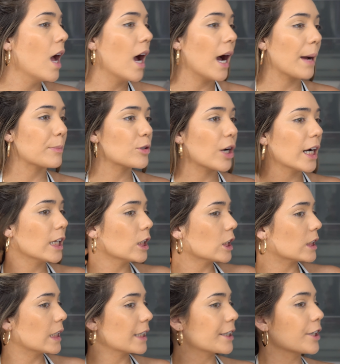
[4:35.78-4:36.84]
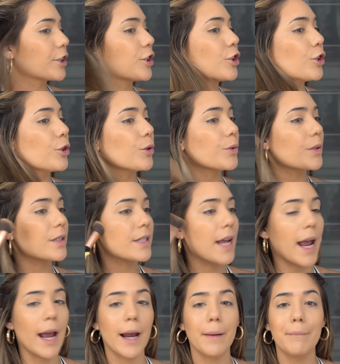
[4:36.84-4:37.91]
I'm trying to look like a cute
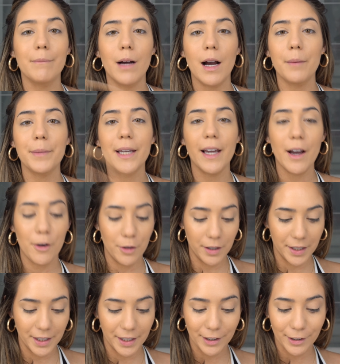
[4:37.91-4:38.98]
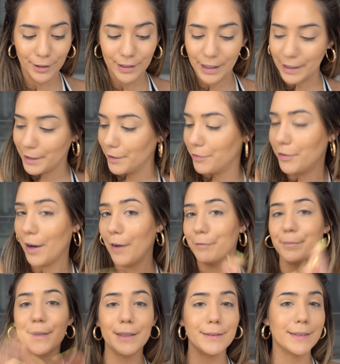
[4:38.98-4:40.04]
tan mommy out here, like if
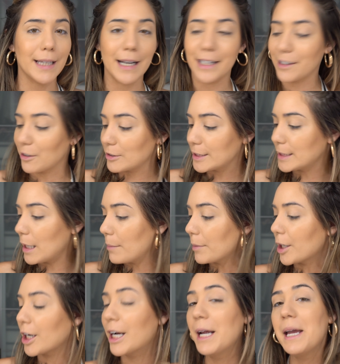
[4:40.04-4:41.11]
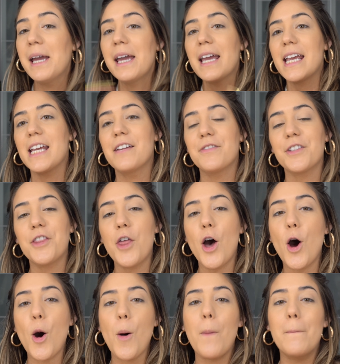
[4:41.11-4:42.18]
I've been tanning all summer. Even
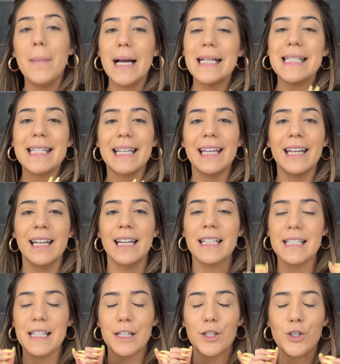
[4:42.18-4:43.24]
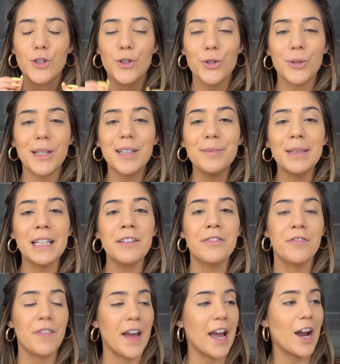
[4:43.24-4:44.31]
though my skin is extremely
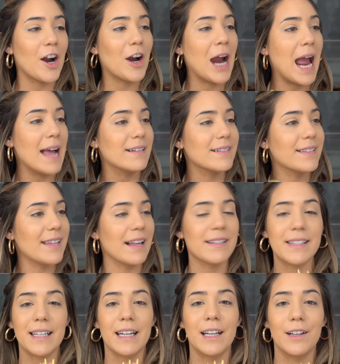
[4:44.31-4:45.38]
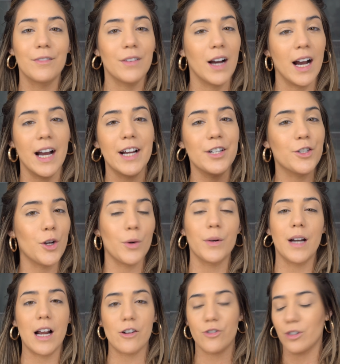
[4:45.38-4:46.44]
fair and sensitive, I don't
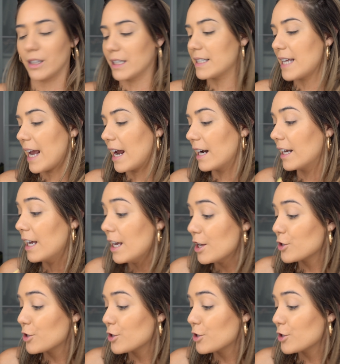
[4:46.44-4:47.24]
naturally tan.